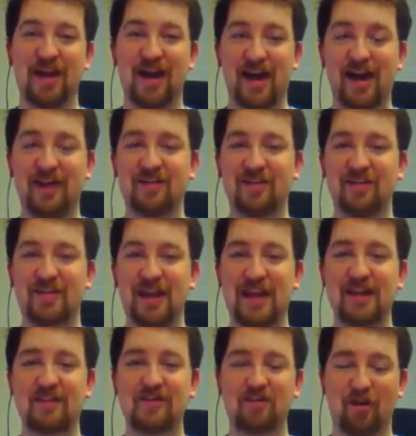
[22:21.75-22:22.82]
I have to
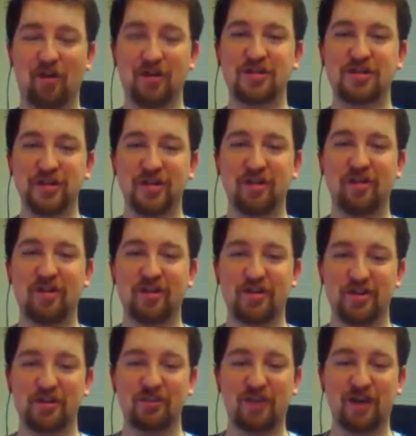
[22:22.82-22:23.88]
stand stark still to
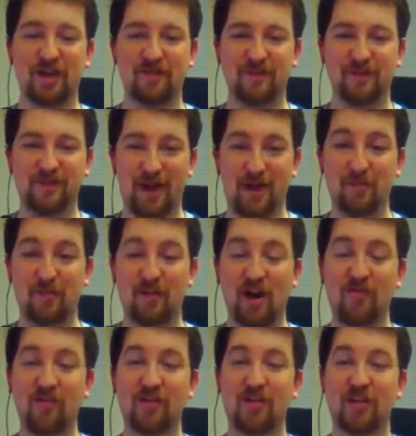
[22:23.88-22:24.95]
shoot my sniper
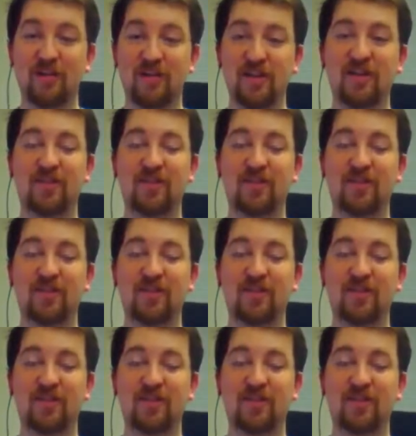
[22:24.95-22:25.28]
rifle because